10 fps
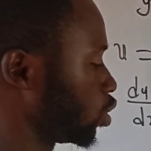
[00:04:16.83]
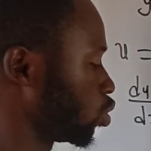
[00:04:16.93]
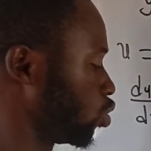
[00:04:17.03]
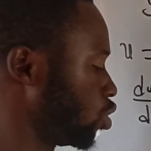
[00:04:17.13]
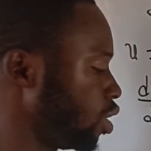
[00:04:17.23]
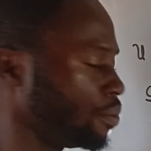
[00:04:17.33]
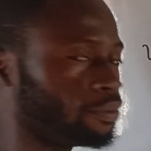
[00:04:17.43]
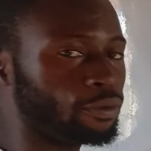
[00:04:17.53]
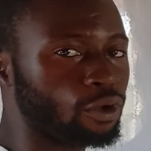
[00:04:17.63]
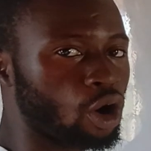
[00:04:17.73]
So
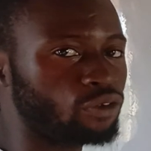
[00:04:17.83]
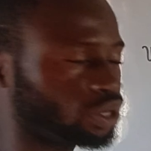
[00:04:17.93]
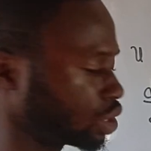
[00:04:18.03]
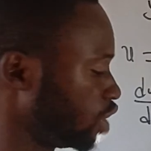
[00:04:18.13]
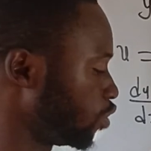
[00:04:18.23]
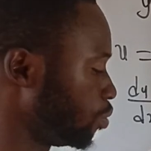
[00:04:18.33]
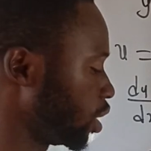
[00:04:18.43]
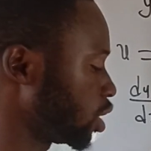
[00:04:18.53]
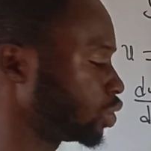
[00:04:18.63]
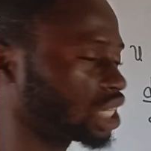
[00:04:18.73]
obviously from
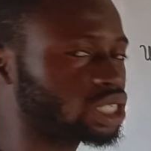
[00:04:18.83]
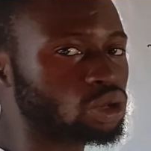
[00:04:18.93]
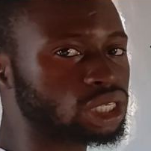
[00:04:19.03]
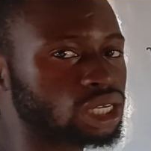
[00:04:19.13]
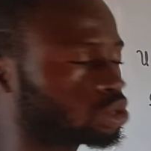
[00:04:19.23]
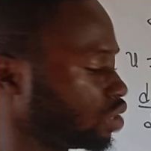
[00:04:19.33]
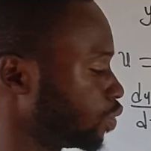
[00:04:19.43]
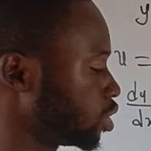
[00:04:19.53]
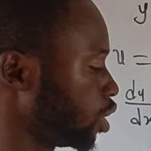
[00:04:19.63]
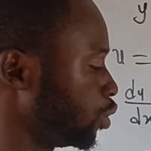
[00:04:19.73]
here, 0 times cos x will give
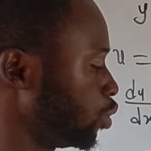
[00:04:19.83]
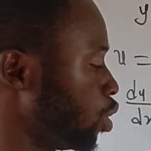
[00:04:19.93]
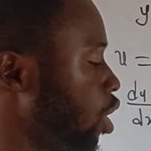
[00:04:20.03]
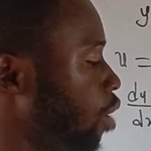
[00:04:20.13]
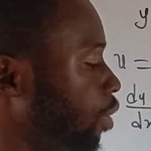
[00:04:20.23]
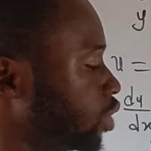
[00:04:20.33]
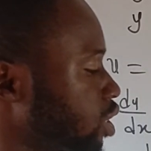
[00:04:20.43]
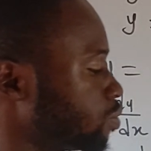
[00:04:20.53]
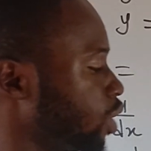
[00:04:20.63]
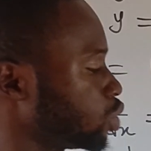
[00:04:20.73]
us 0, minus
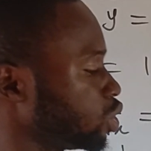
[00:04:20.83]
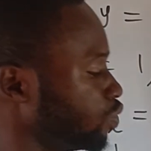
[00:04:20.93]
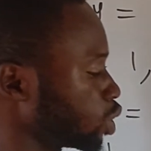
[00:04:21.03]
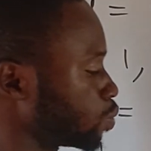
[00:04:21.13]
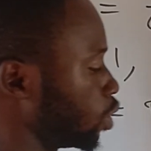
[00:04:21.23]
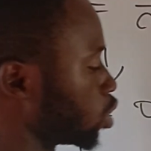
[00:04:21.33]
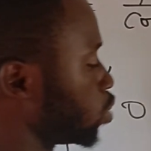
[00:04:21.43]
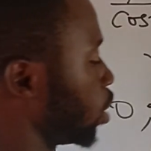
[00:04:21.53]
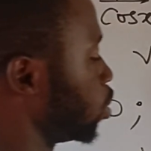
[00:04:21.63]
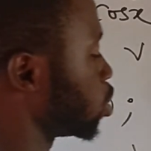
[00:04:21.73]
times minus will give us plus.
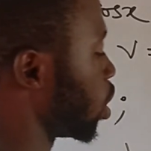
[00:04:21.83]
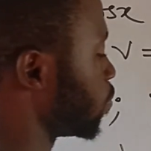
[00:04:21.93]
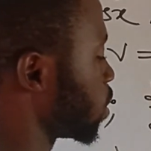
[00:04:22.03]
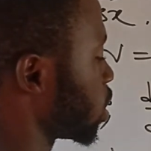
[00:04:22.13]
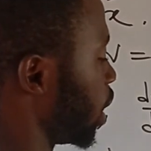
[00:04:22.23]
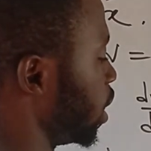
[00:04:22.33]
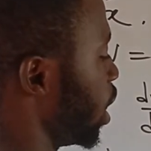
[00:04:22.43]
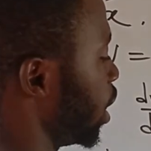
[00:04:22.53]
We are going to have sine